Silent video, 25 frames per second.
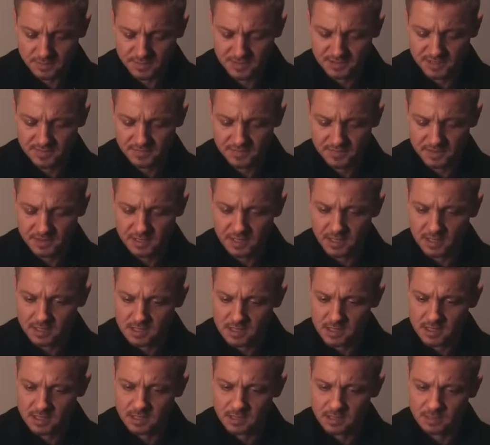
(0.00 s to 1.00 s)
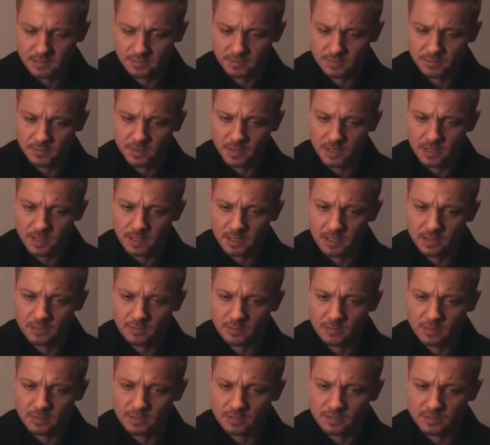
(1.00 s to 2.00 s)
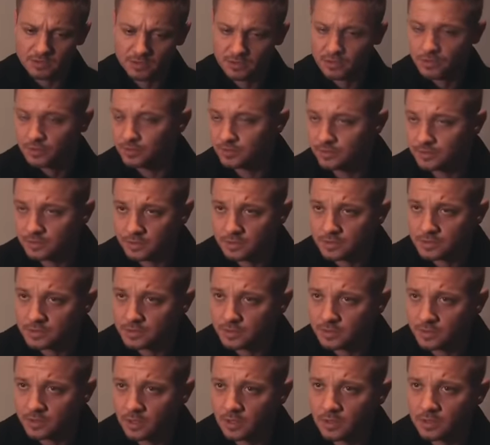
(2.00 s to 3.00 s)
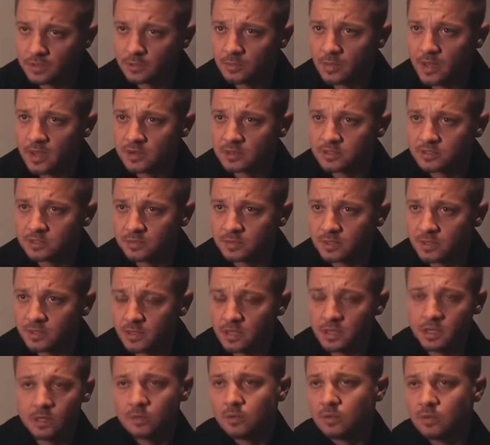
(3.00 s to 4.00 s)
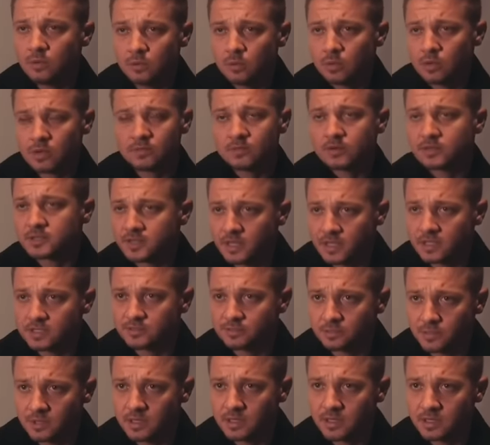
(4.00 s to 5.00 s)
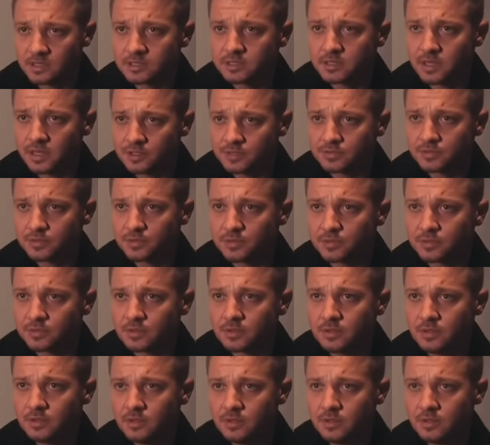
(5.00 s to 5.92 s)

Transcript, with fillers: specific technique, but um, truth is really all that matters mm-hmm. to me, and it, whatever it takes for me to get to that truth.